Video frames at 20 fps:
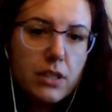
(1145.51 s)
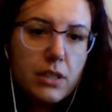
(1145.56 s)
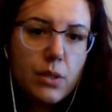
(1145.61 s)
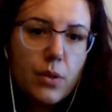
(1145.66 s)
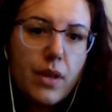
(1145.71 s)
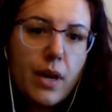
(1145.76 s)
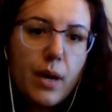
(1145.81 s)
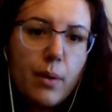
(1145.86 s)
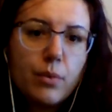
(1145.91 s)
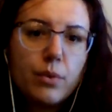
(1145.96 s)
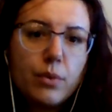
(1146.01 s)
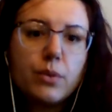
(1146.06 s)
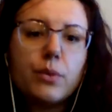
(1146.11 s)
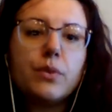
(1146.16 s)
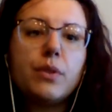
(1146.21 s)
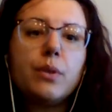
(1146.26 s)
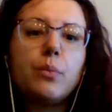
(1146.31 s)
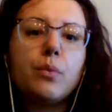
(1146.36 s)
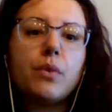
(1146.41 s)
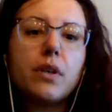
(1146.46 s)
So that will
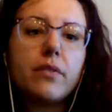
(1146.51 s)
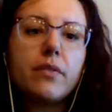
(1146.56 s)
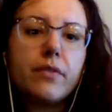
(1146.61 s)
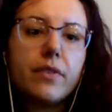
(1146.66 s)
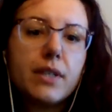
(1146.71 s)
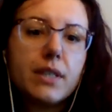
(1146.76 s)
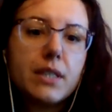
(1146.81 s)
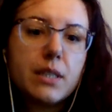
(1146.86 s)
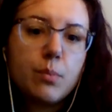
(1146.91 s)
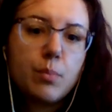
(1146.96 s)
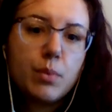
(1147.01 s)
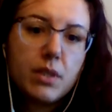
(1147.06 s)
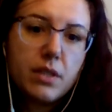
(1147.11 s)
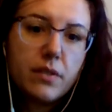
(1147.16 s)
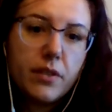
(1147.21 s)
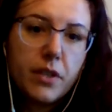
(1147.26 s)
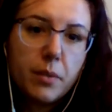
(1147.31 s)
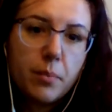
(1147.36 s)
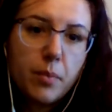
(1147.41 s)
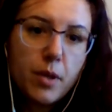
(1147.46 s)
only work for a
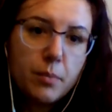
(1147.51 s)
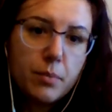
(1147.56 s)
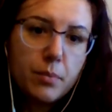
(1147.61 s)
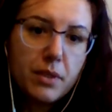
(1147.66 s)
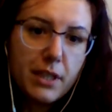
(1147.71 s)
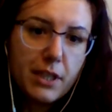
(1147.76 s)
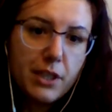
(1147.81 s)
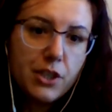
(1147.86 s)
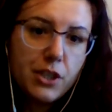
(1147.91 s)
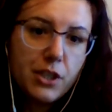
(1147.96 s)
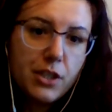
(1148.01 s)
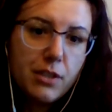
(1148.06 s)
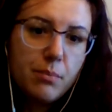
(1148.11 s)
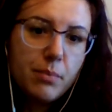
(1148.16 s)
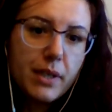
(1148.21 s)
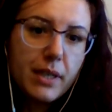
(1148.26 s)
specific population.